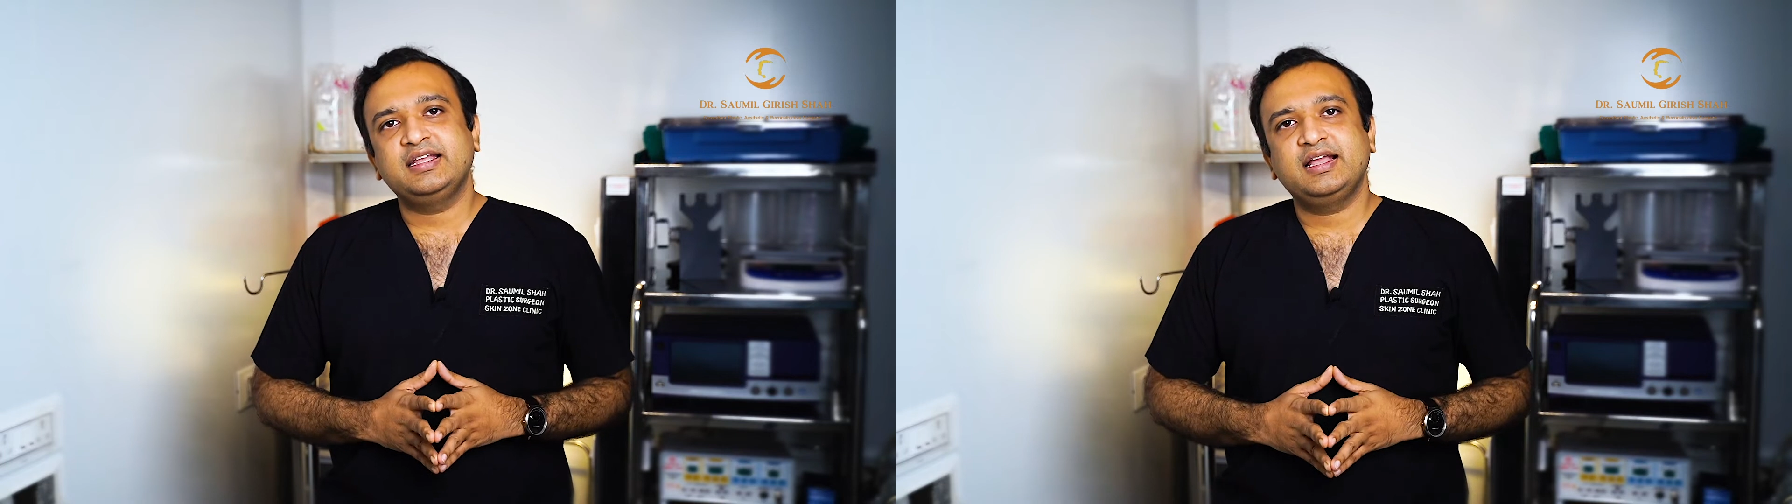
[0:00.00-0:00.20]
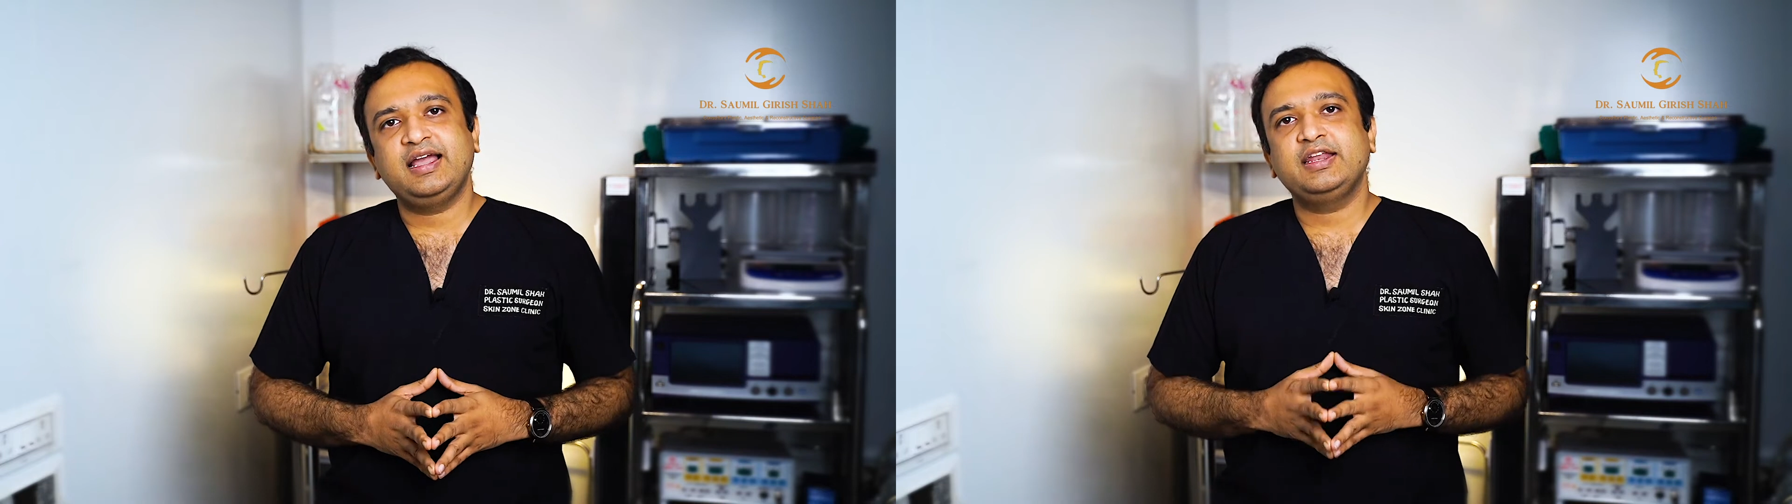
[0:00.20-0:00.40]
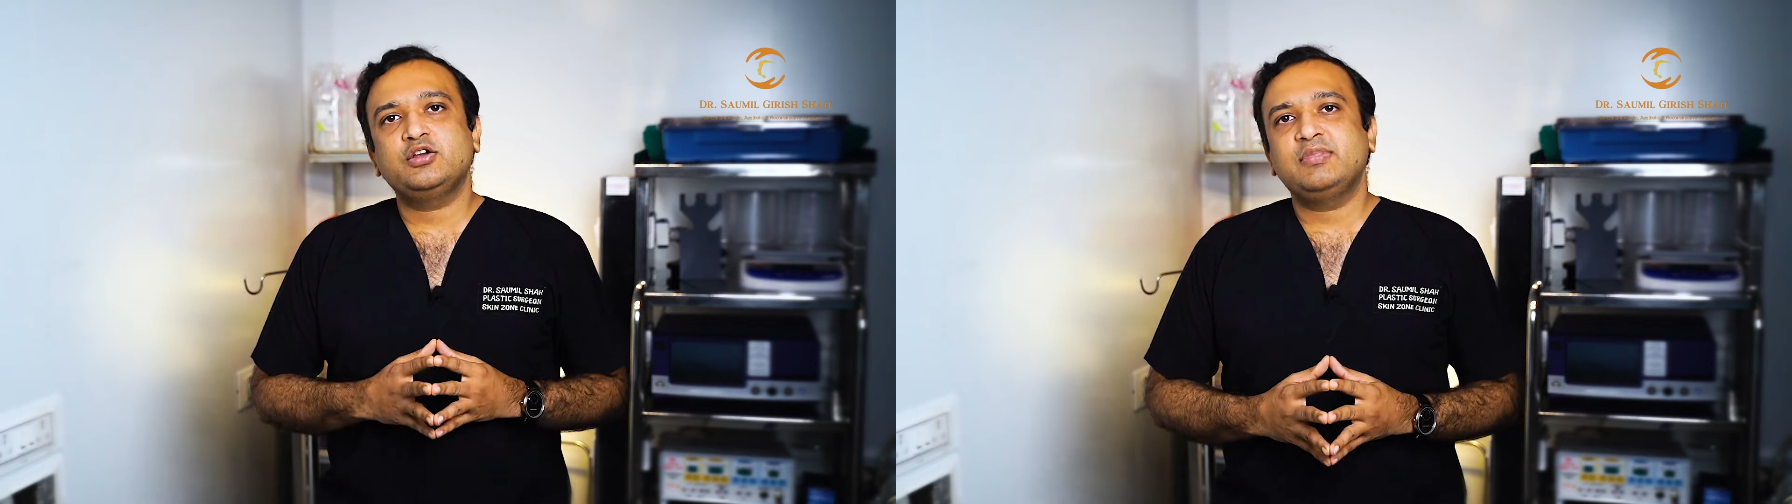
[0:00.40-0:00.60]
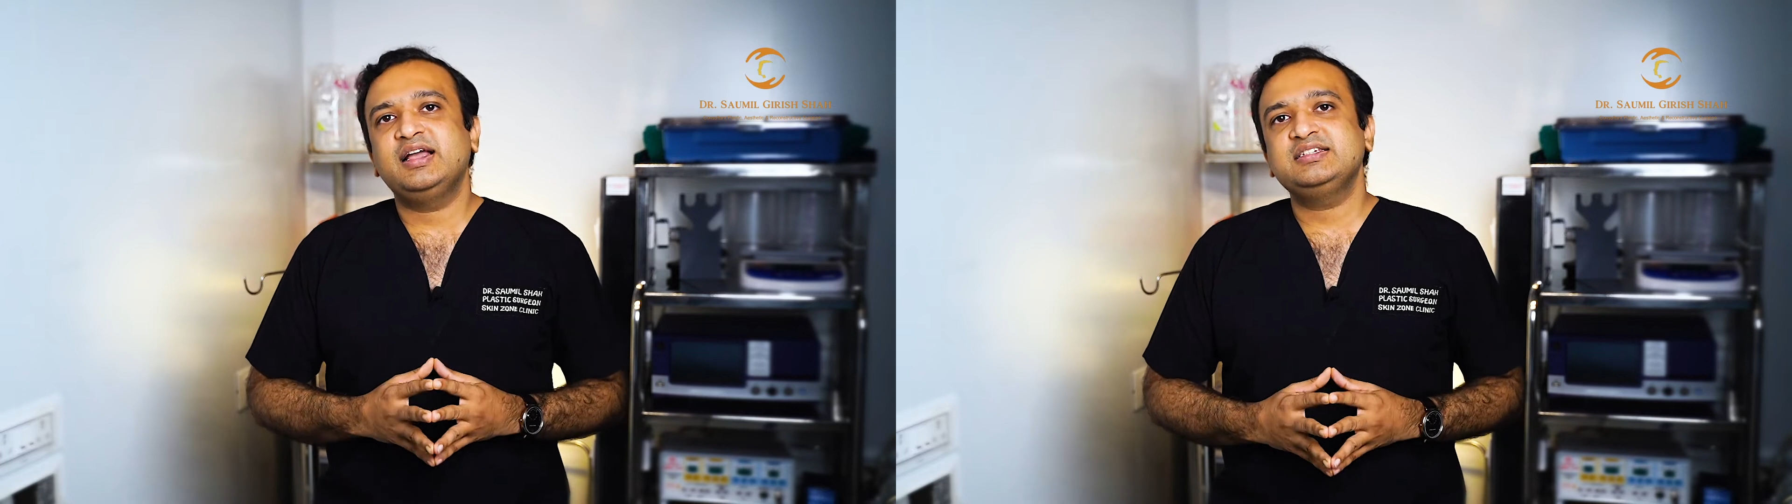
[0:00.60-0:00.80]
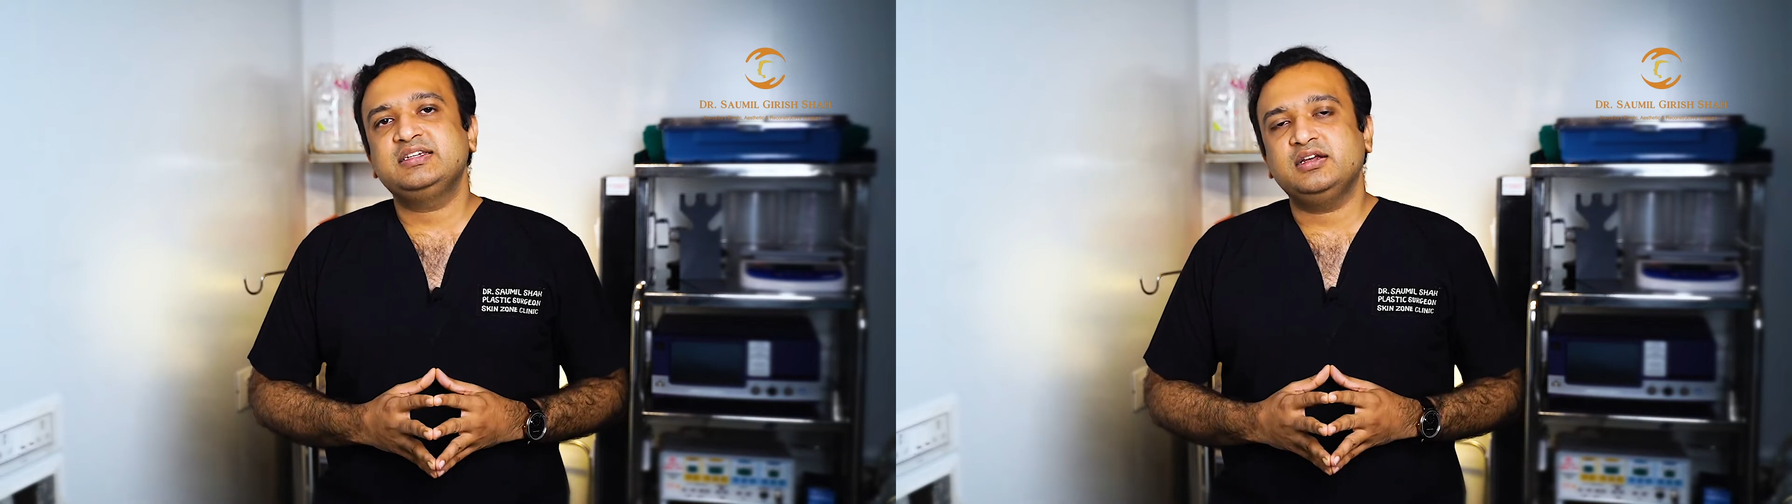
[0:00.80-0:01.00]

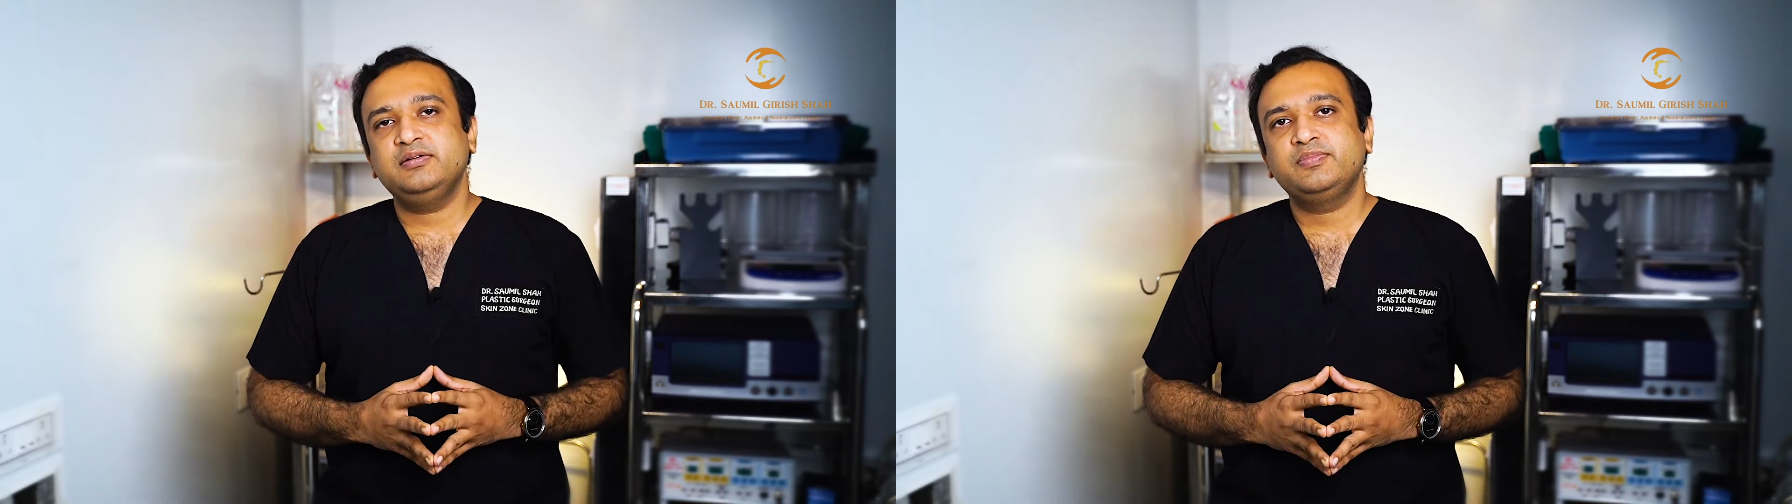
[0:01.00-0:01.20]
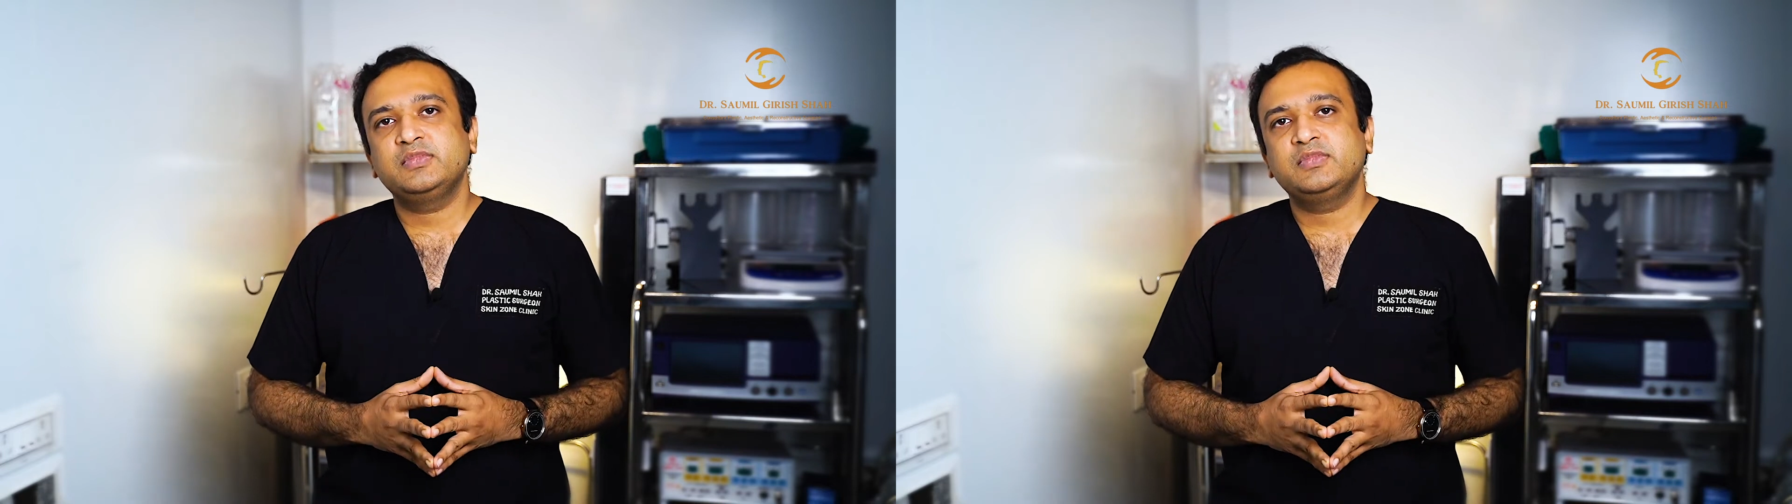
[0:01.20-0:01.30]
gynecomastia,